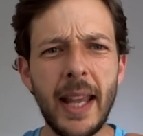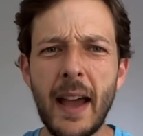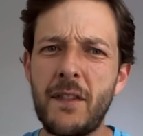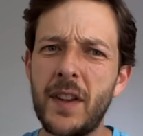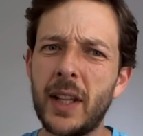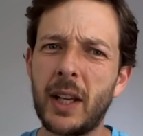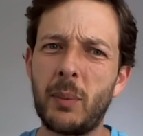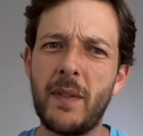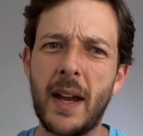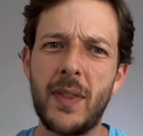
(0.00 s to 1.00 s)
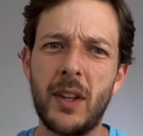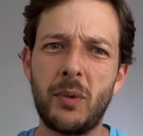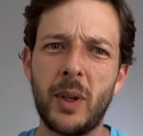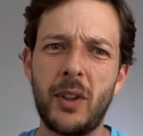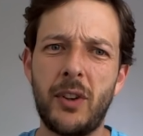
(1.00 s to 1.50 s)
I feel like we've had this
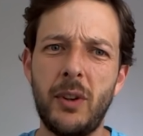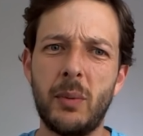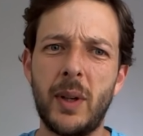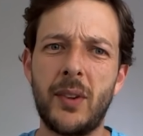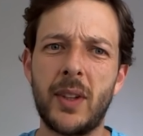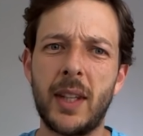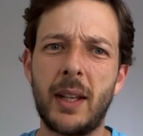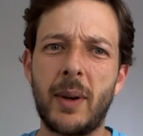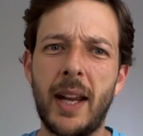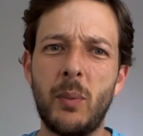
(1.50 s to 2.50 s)
one too recently, right?